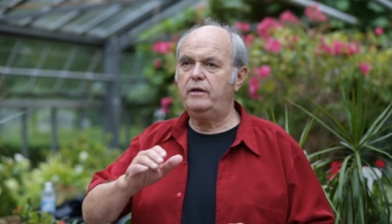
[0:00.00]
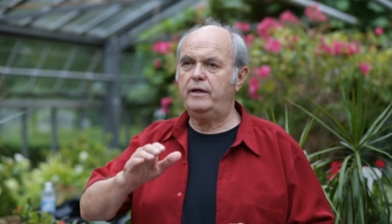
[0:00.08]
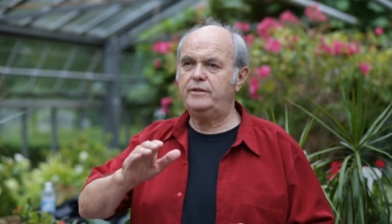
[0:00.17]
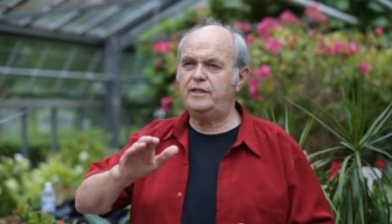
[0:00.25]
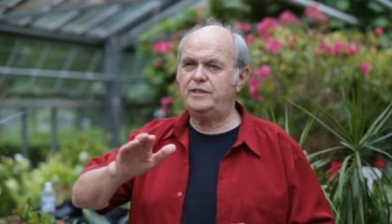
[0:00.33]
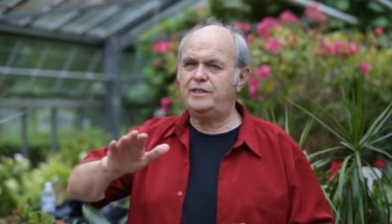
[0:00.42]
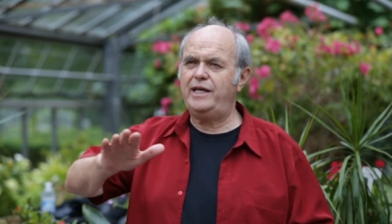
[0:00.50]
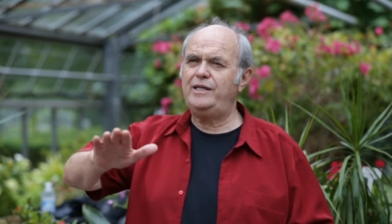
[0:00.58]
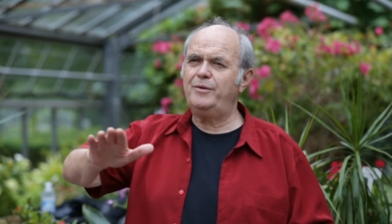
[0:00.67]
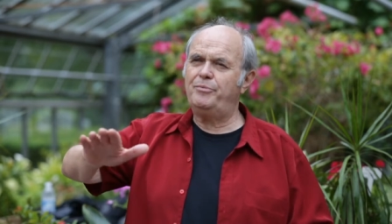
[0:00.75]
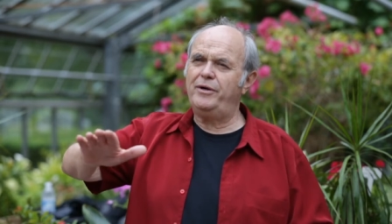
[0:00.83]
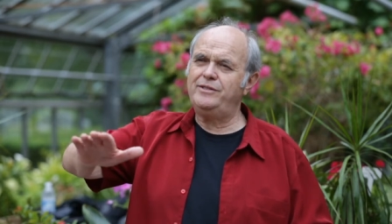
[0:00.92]
and she seen
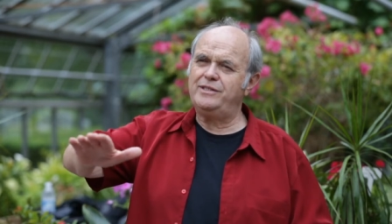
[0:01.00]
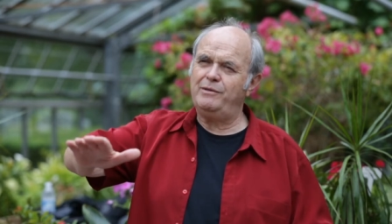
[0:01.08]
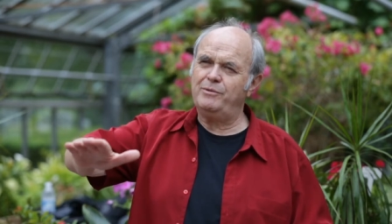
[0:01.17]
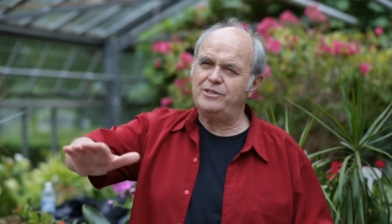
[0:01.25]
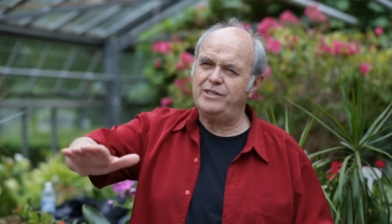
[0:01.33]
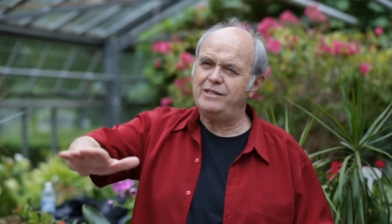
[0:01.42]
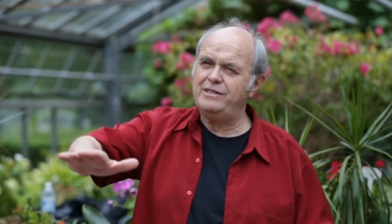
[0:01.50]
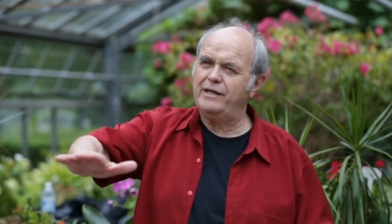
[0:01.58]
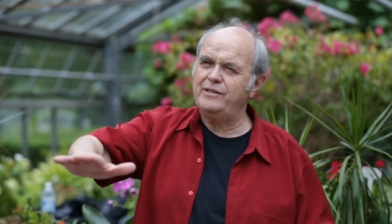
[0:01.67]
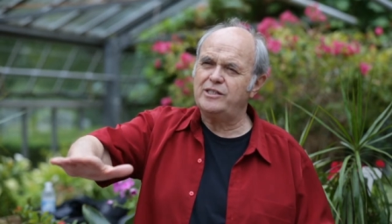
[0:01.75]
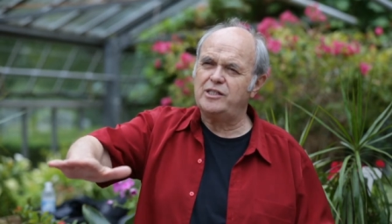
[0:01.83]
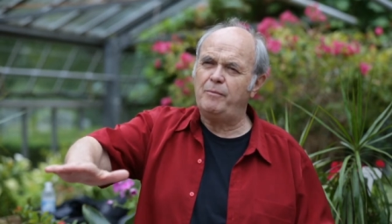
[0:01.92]
the prince, and he was sitting on
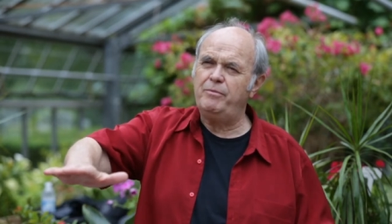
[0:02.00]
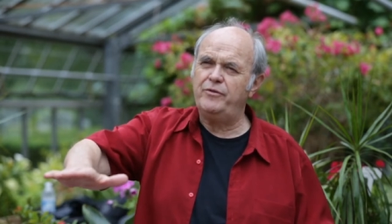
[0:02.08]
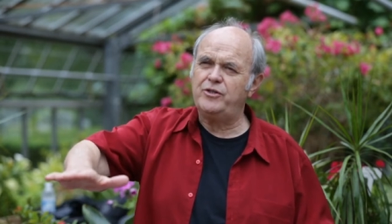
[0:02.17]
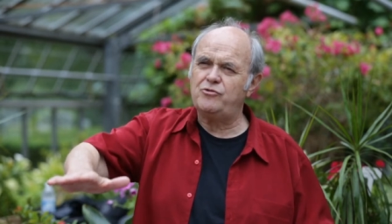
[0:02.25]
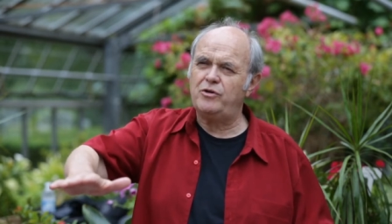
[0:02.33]
the stump of a